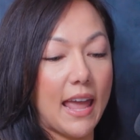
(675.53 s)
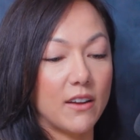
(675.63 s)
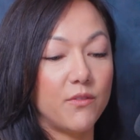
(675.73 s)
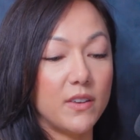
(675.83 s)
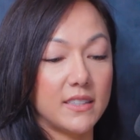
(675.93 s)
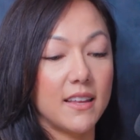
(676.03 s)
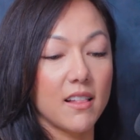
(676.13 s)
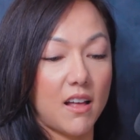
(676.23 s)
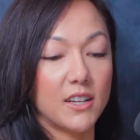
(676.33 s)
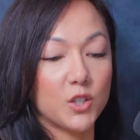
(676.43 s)
and
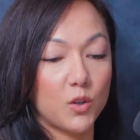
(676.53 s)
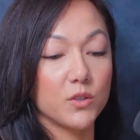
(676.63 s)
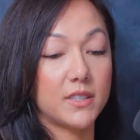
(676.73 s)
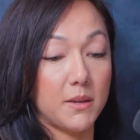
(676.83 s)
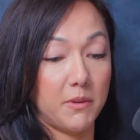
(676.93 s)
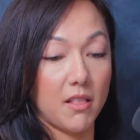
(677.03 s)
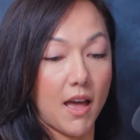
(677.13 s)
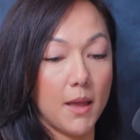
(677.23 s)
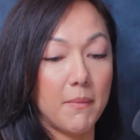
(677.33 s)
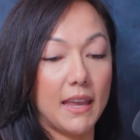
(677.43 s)
physiological
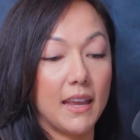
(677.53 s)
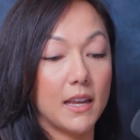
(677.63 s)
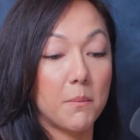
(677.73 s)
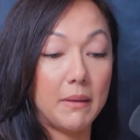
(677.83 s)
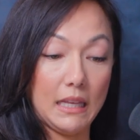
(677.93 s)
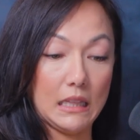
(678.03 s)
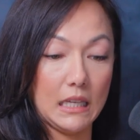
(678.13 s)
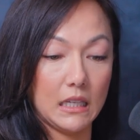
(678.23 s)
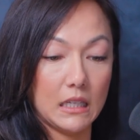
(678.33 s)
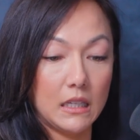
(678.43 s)
stimuli, making it appealing.